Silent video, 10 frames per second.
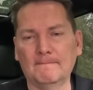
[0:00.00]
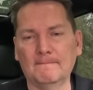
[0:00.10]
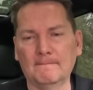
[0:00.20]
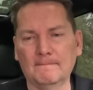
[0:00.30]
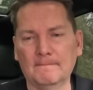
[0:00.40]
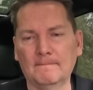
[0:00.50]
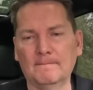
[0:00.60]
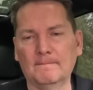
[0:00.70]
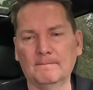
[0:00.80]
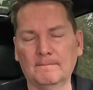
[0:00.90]

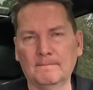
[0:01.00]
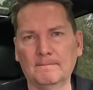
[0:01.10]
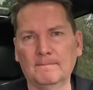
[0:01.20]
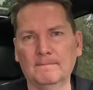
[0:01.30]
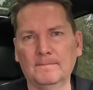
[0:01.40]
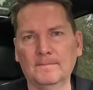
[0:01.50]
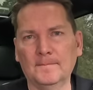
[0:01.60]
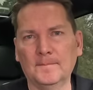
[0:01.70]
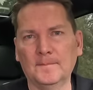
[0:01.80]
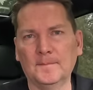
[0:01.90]

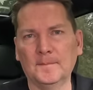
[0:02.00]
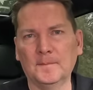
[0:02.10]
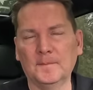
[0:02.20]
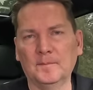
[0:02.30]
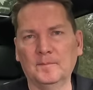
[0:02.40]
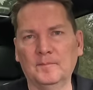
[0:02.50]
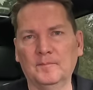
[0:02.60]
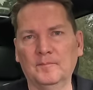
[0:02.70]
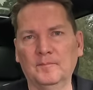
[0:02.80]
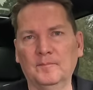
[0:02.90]

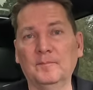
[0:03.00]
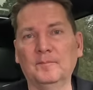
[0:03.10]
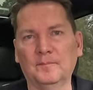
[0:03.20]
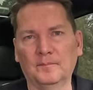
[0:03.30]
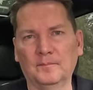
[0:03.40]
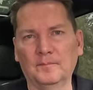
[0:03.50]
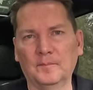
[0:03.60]
[no speech]